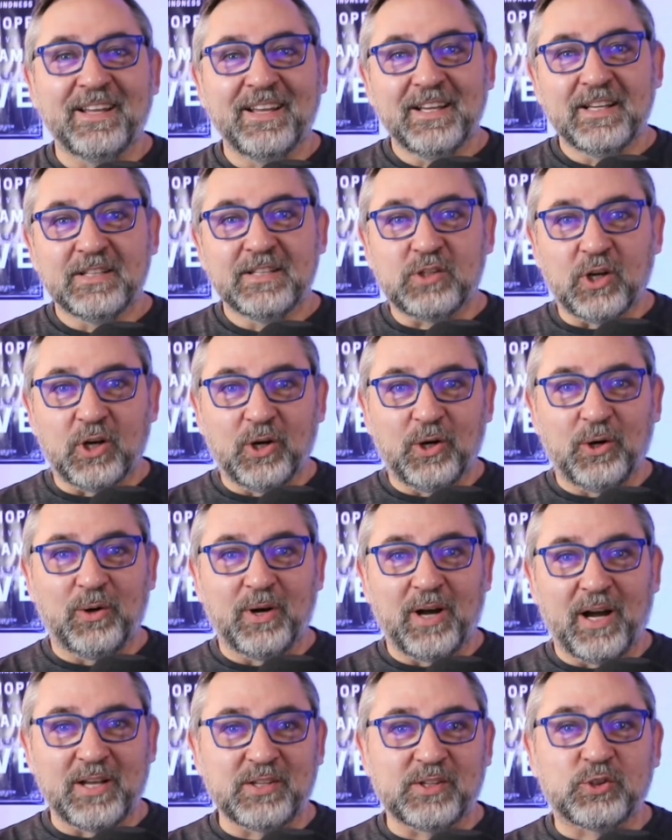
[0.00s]

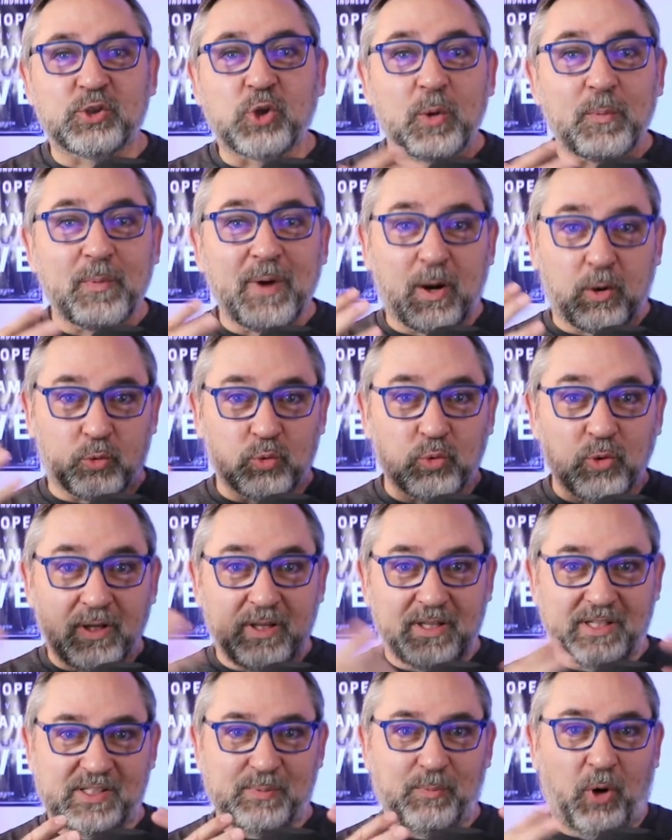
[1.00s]
So talking about
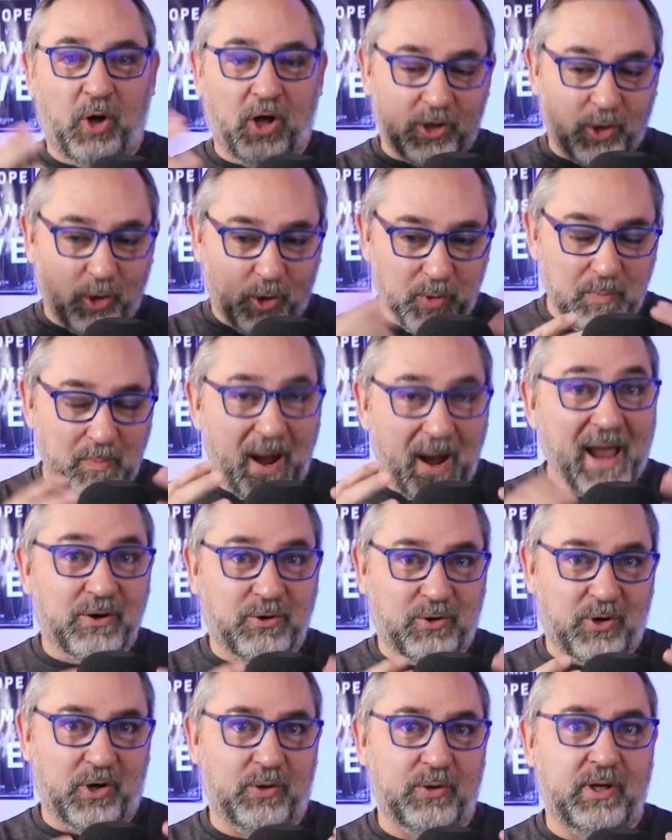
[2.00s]
really small, going
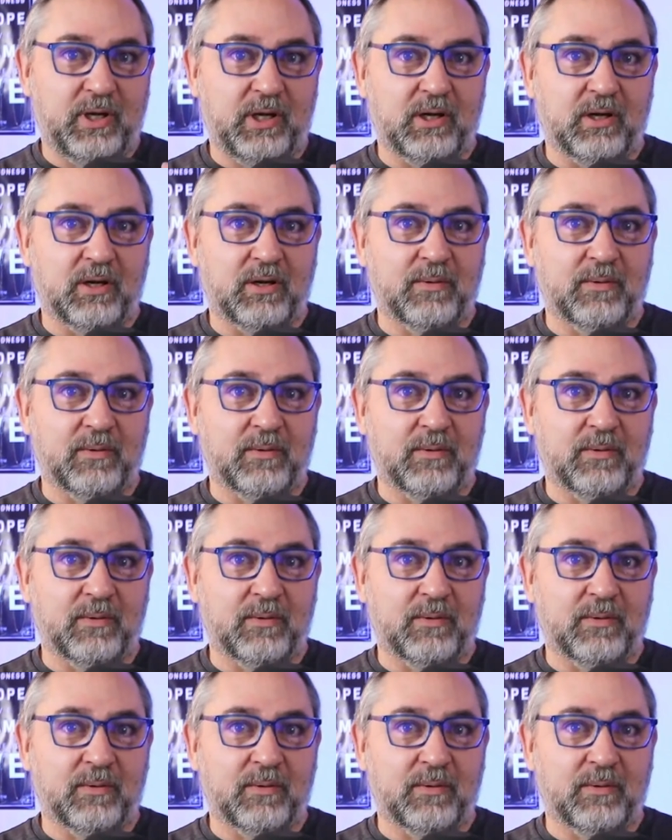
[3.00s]
micro here.